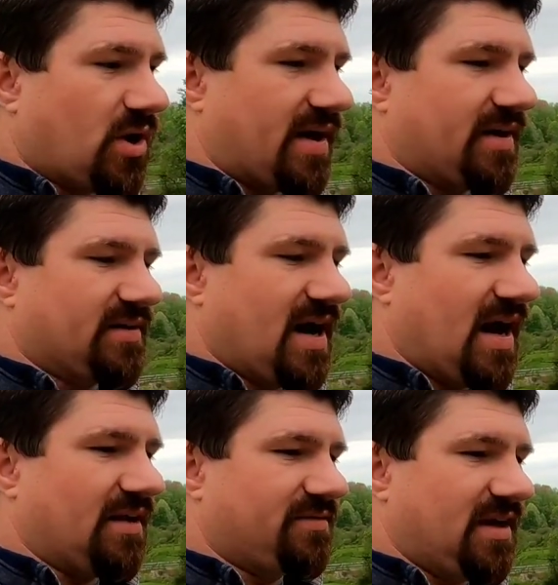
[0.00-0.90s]
so I could
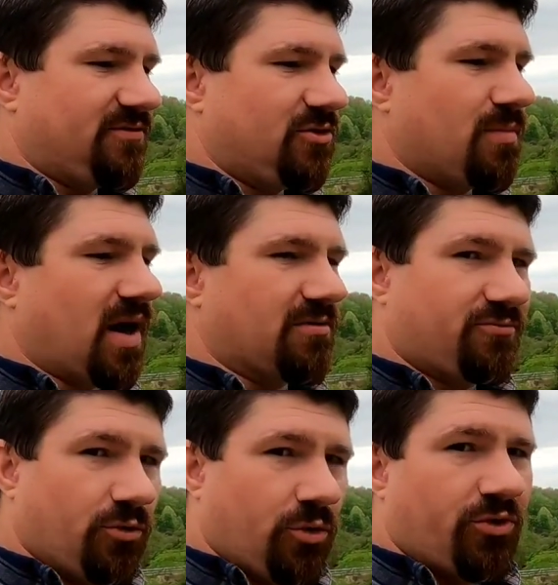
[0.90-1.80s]
kind of give you my
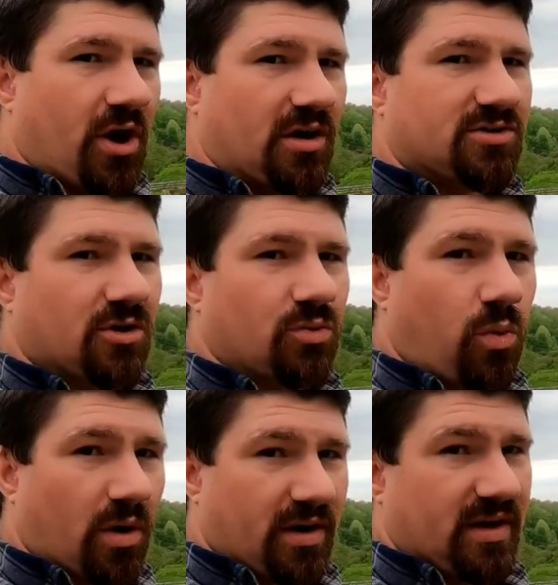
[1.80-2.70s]
full thoughts on
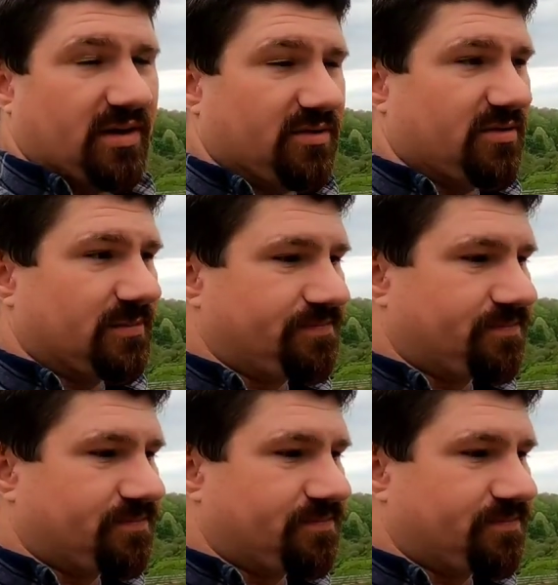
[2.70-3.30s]
what it is.